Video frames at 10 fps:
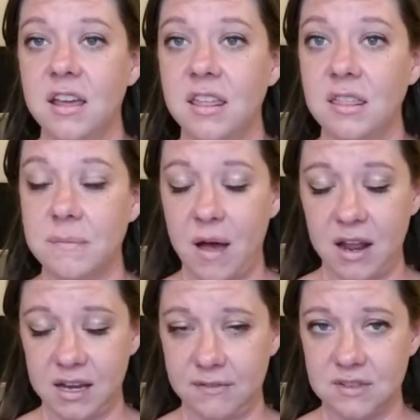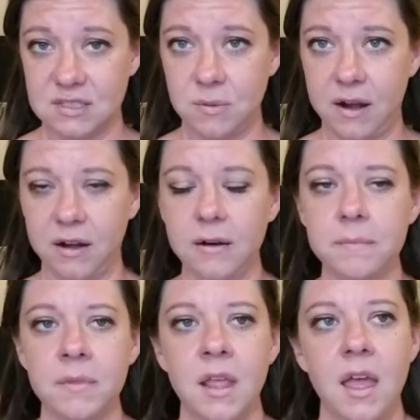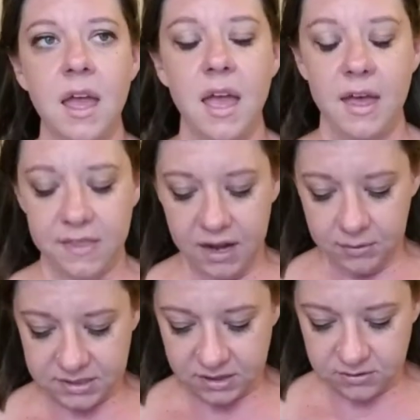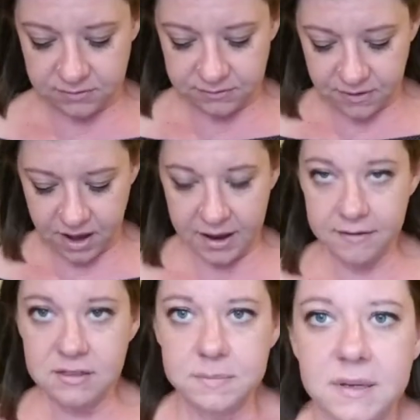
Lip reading: the body of the sweater. And then I went down to 5s